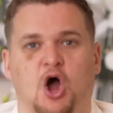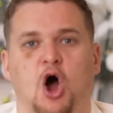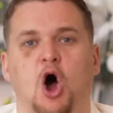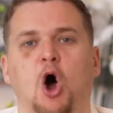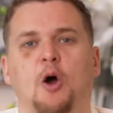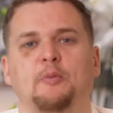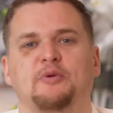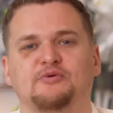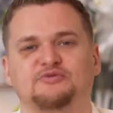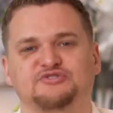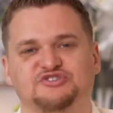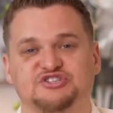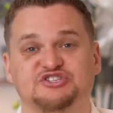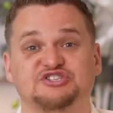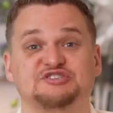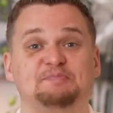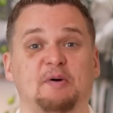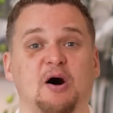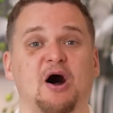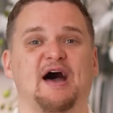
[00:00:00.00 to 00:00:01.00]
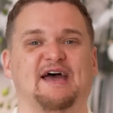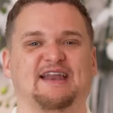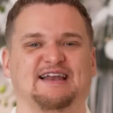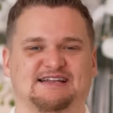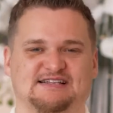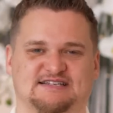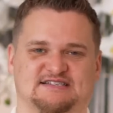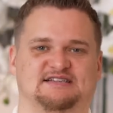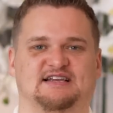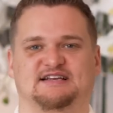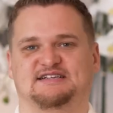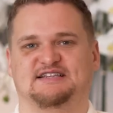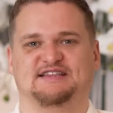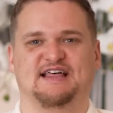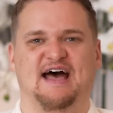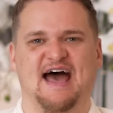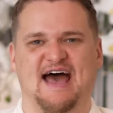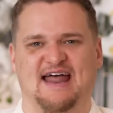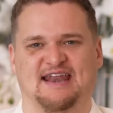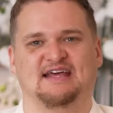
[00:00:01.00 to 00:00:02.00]
I hope you was inspired in listening to
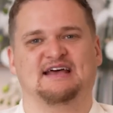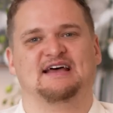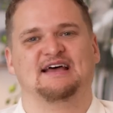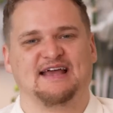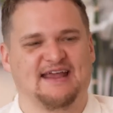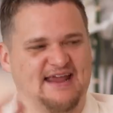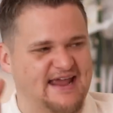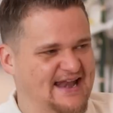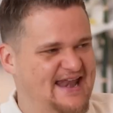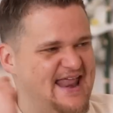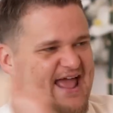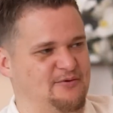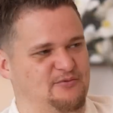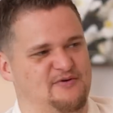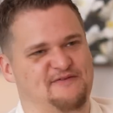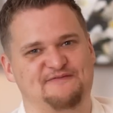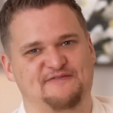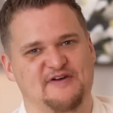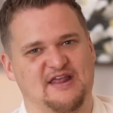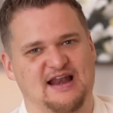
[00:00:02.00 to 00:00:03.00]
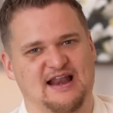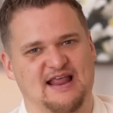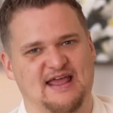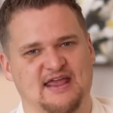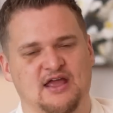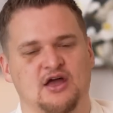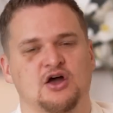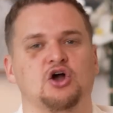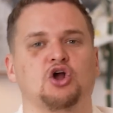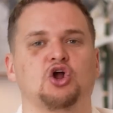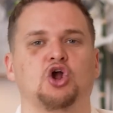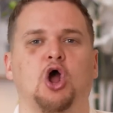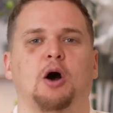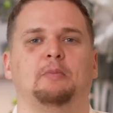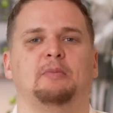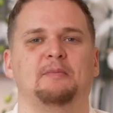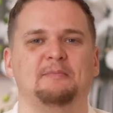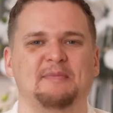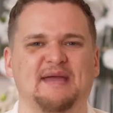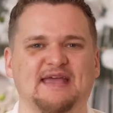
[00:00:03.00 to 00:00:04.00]
that. Connect with Finley.
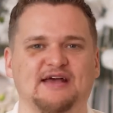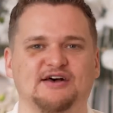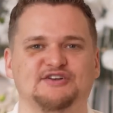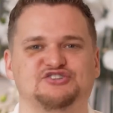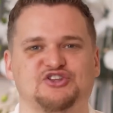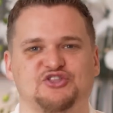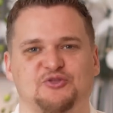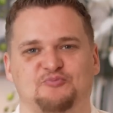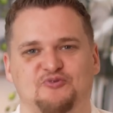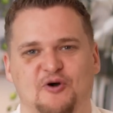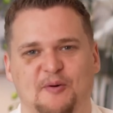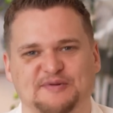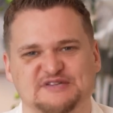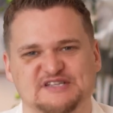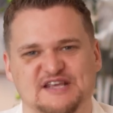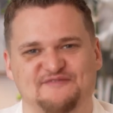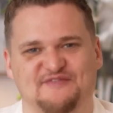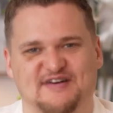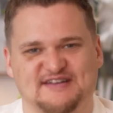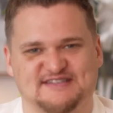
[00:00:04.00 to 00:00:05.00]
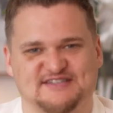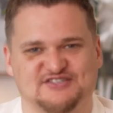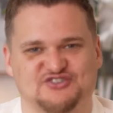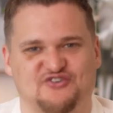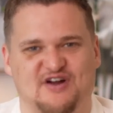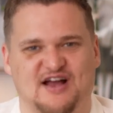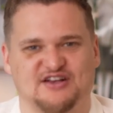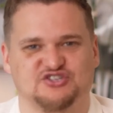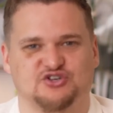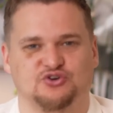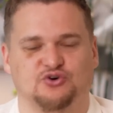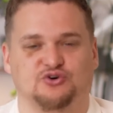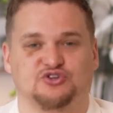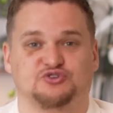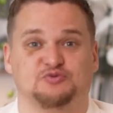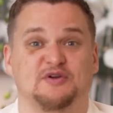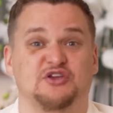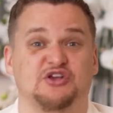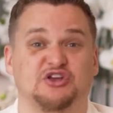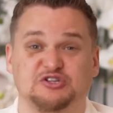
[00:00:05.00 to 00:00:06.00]
Come and meet us at the Property Investors Crash
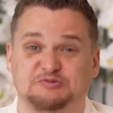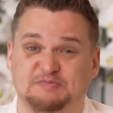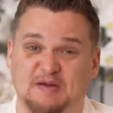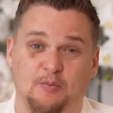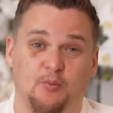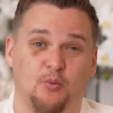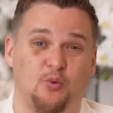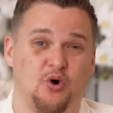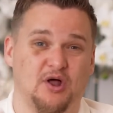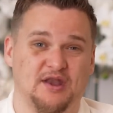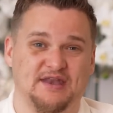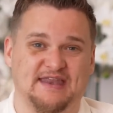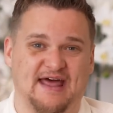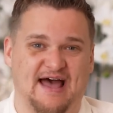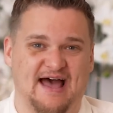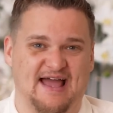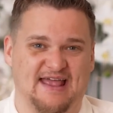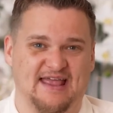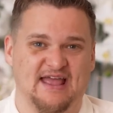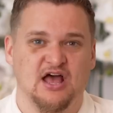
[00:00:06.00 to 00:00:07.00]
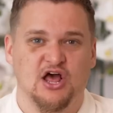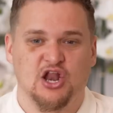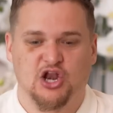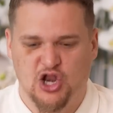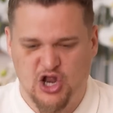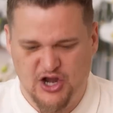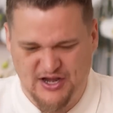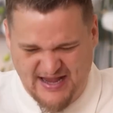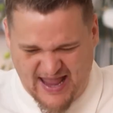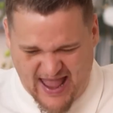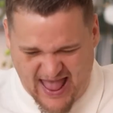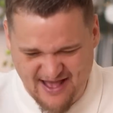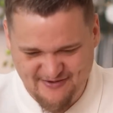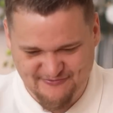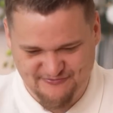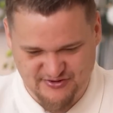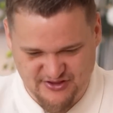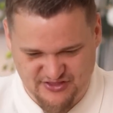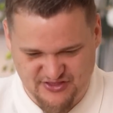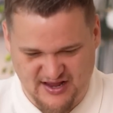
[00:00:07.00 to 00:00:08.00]
Course, where you can spend one day learning
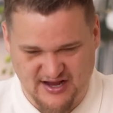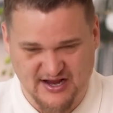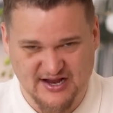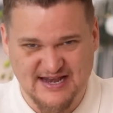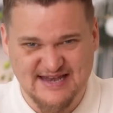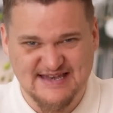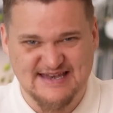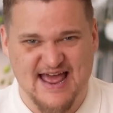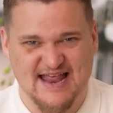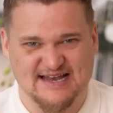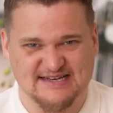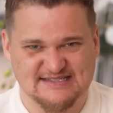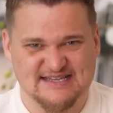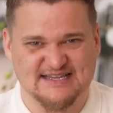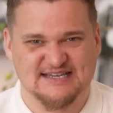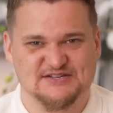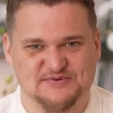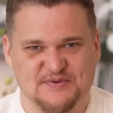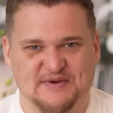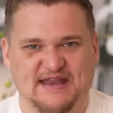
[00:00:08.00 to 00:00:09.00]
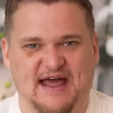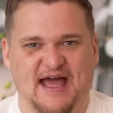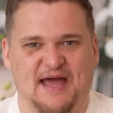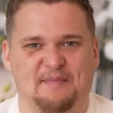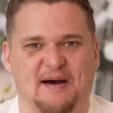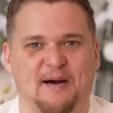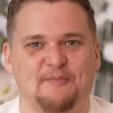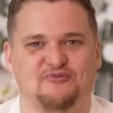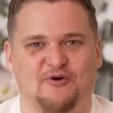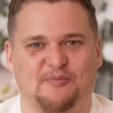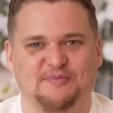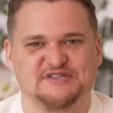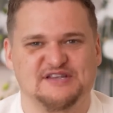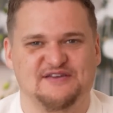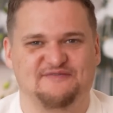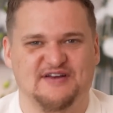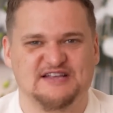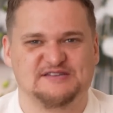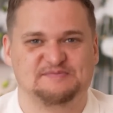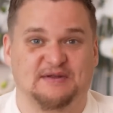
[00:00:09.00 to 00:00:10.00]
everything condensed into a day about
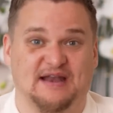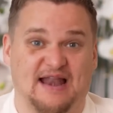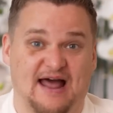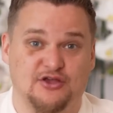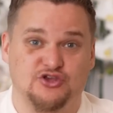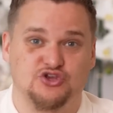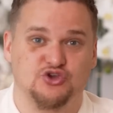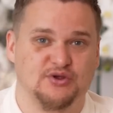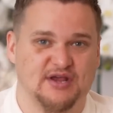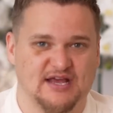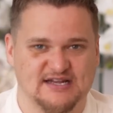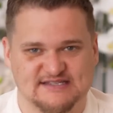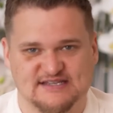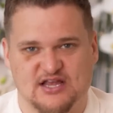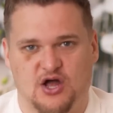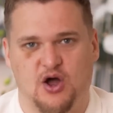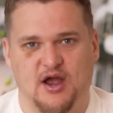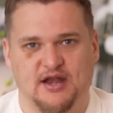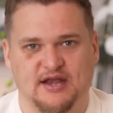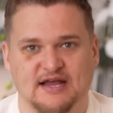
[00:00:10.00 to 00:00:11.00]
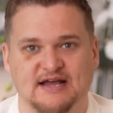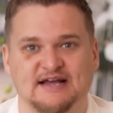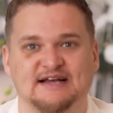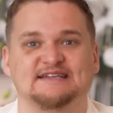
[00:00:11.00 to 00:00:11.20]
property investment and how you can get started.